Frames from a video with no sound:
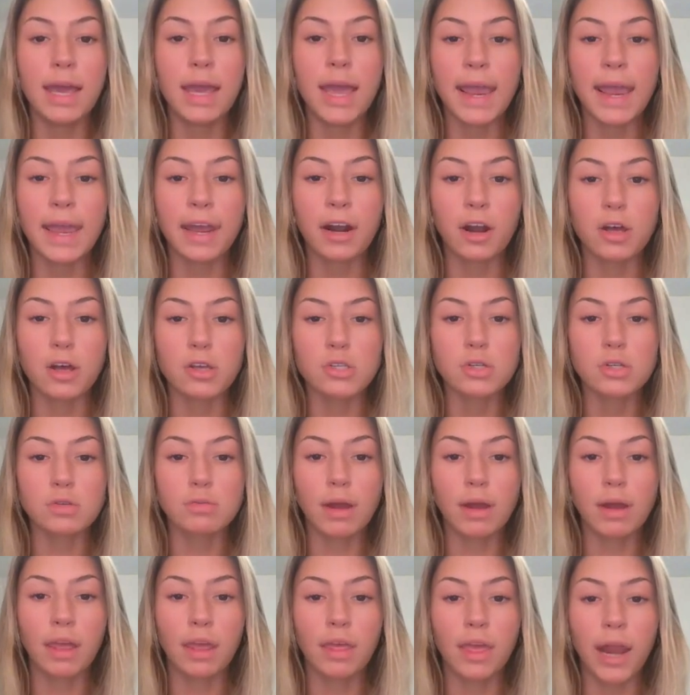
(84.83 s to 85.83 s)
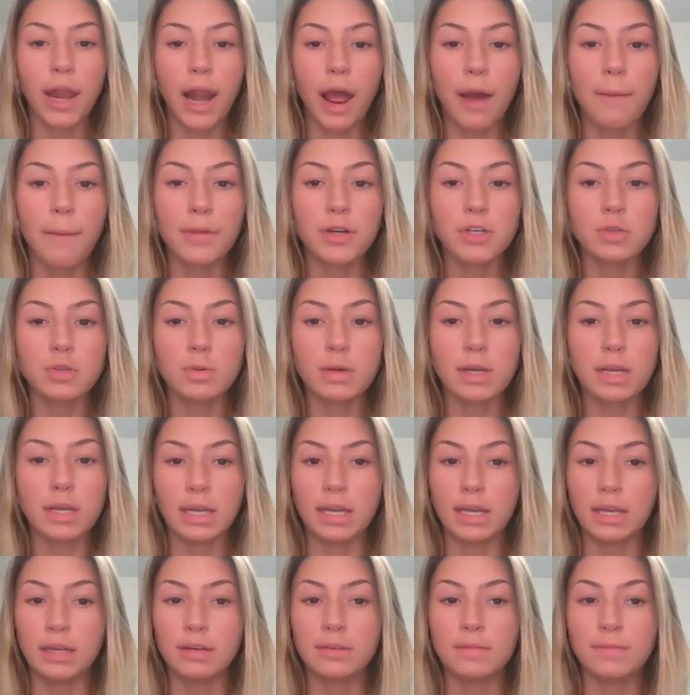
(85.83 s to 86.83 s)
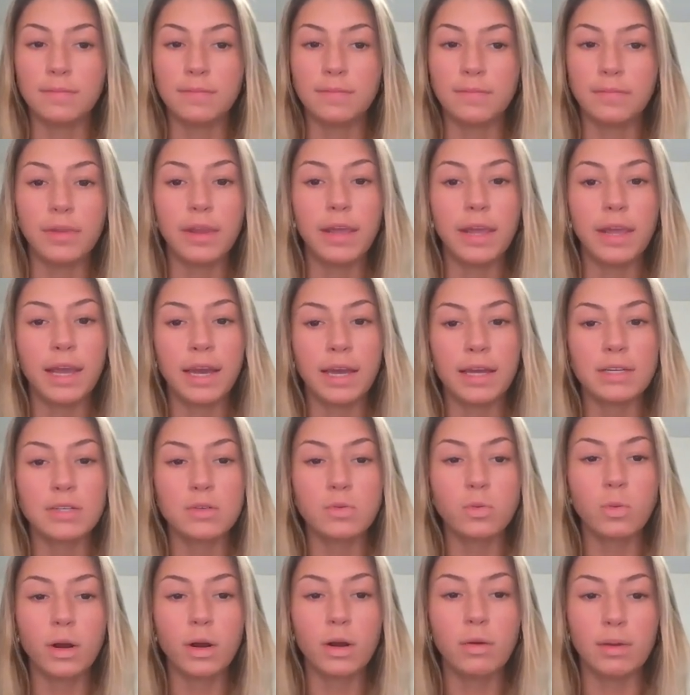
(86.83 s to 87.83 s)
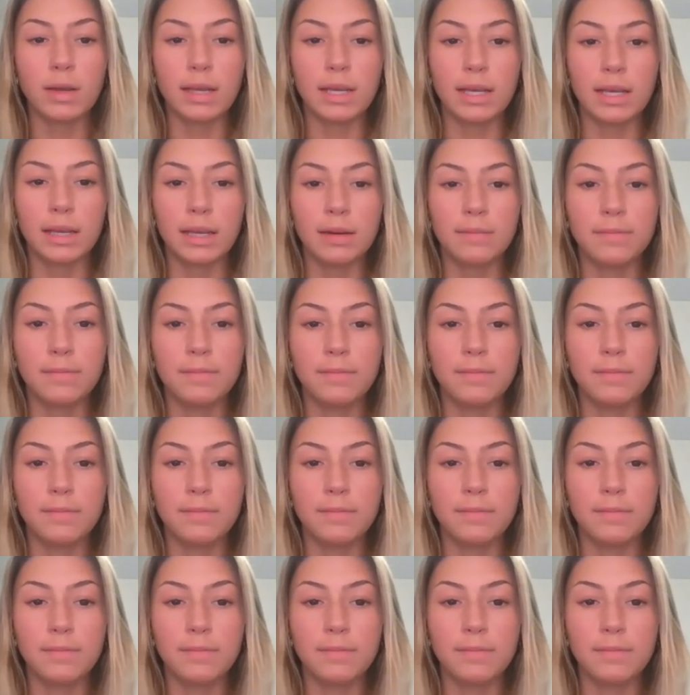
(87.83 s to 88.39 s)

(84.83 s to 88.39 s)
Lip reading: It can also regulate how much we eat and when we eat.